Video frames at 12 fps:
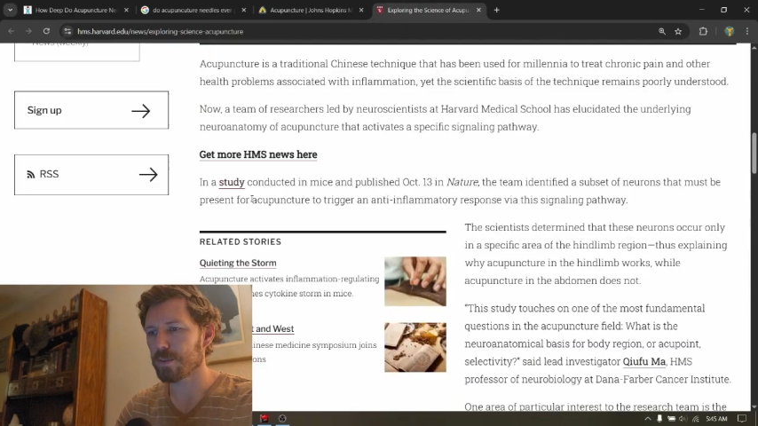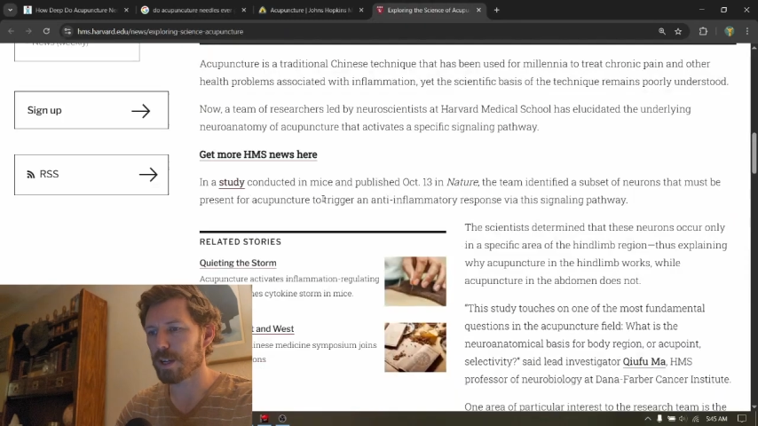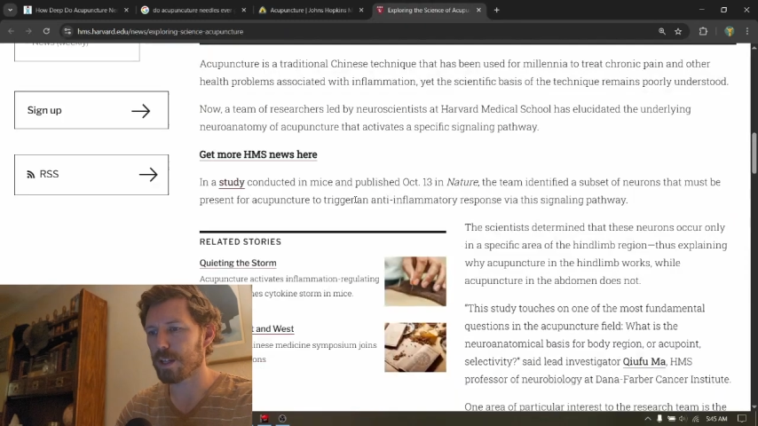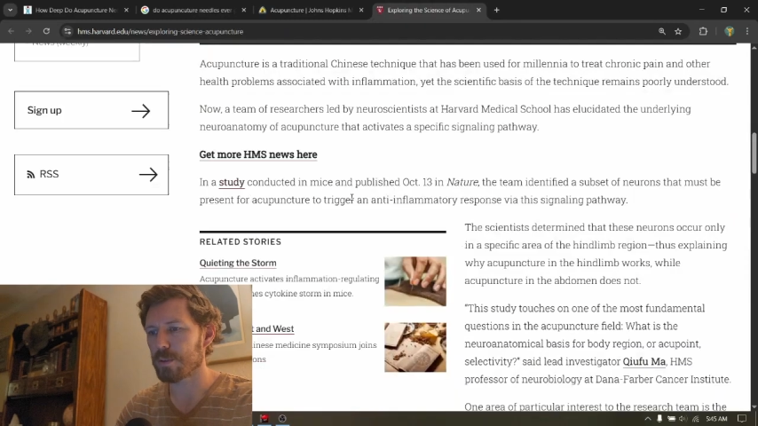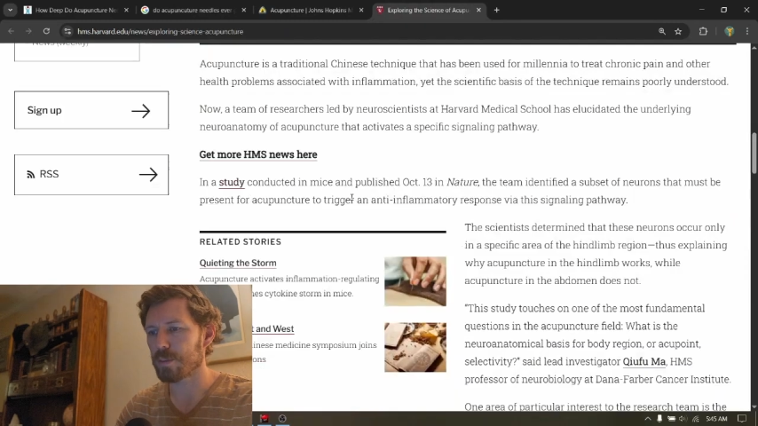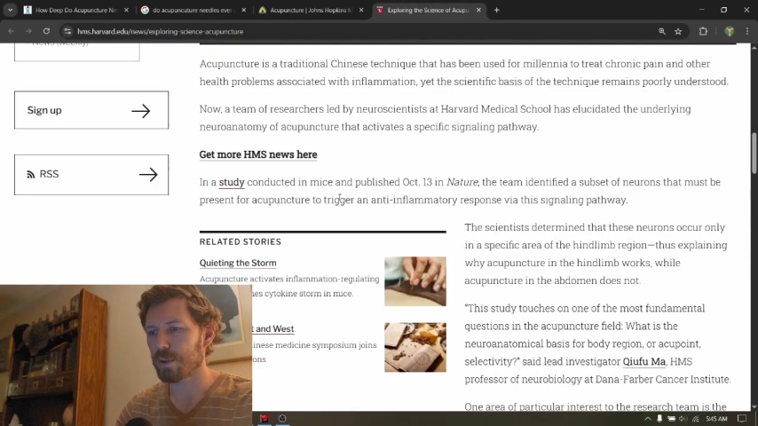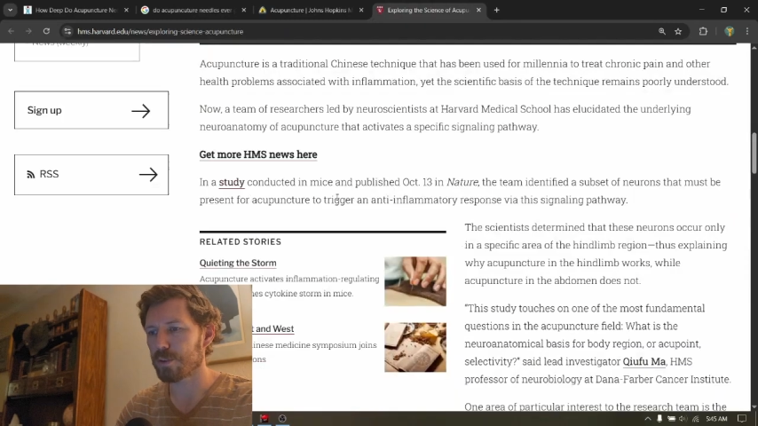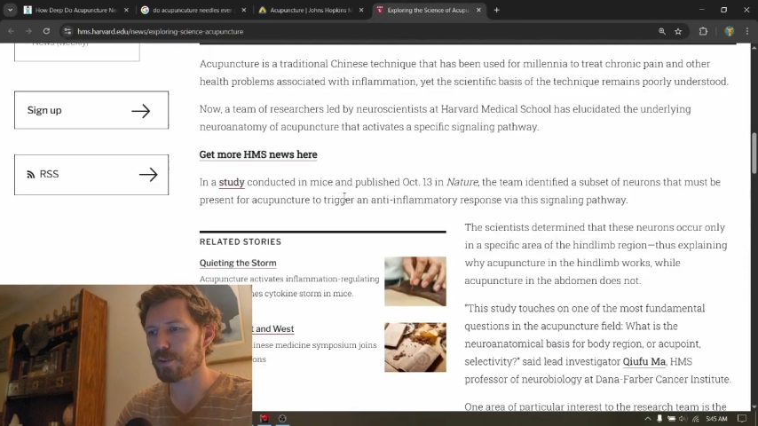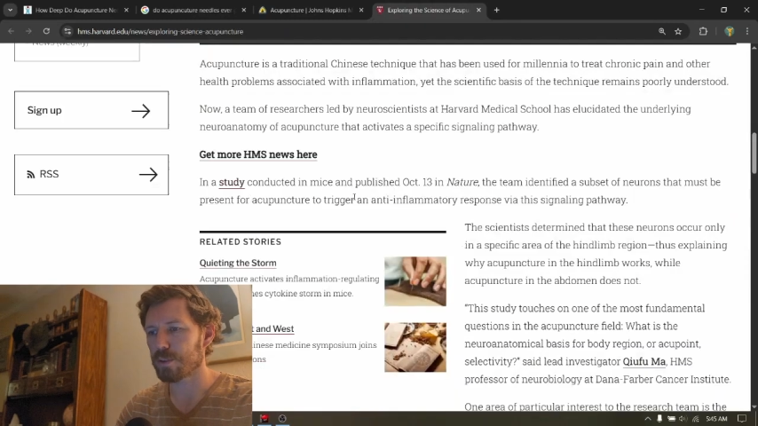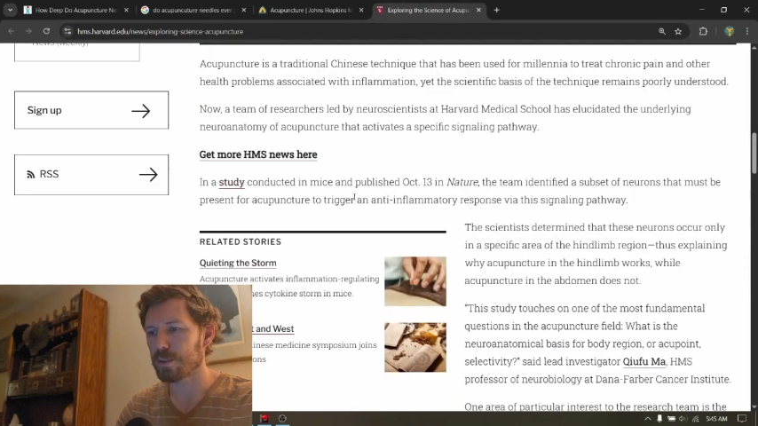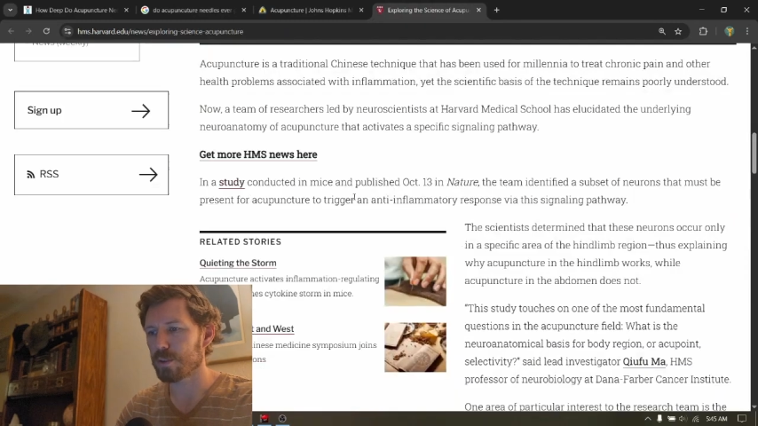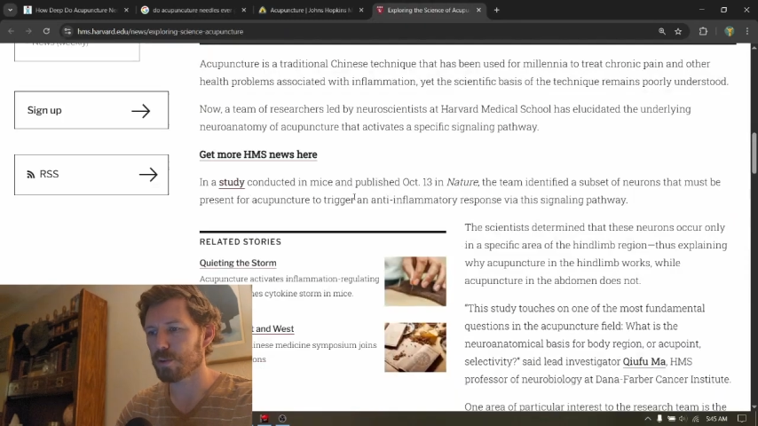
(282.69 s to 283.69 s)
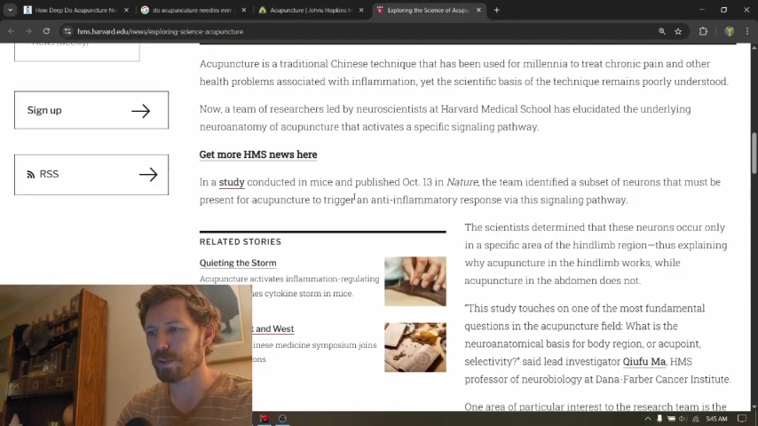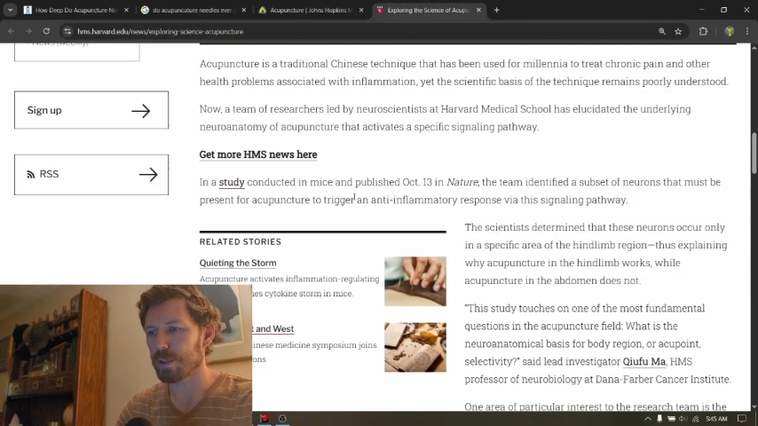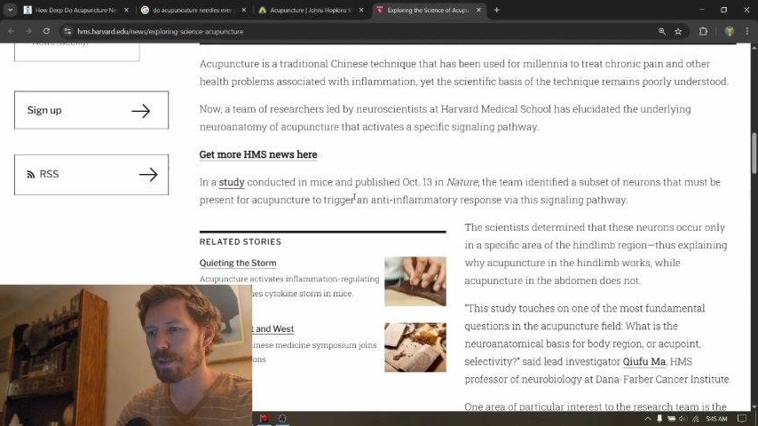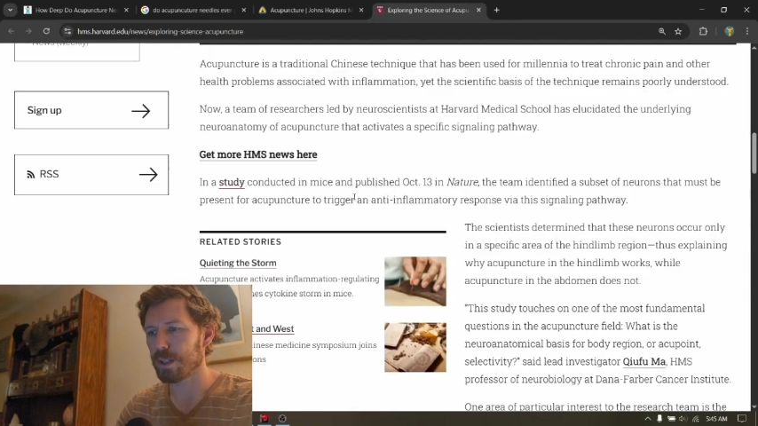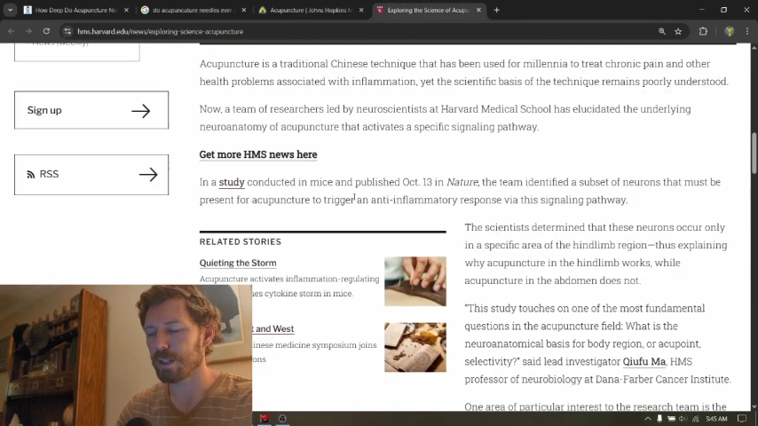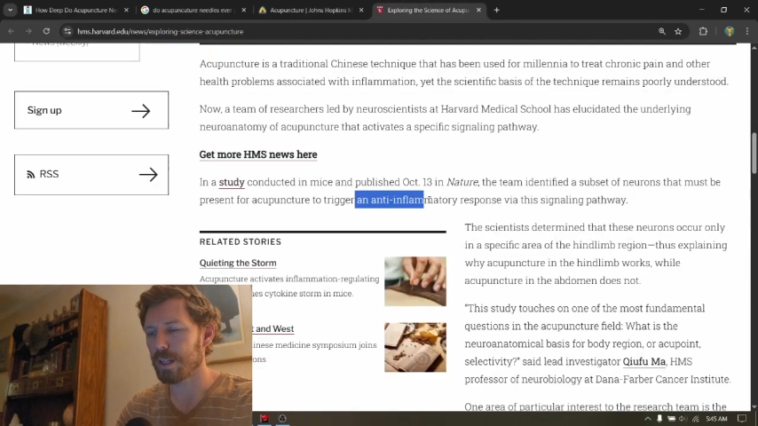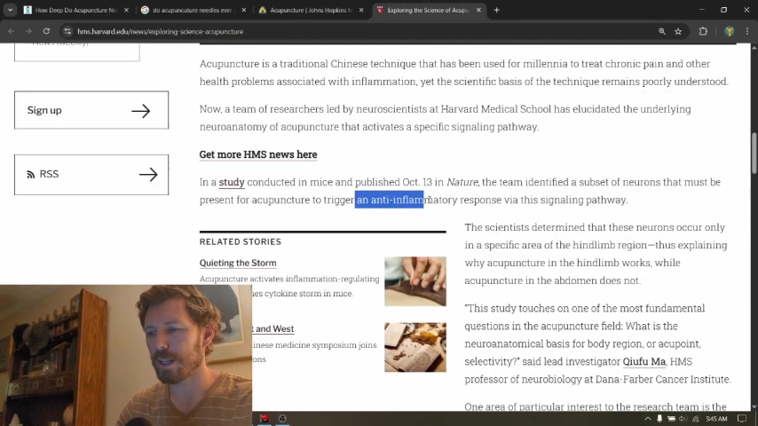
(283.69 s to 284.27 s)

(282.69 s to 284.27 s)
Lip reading: acupuncture to trigger an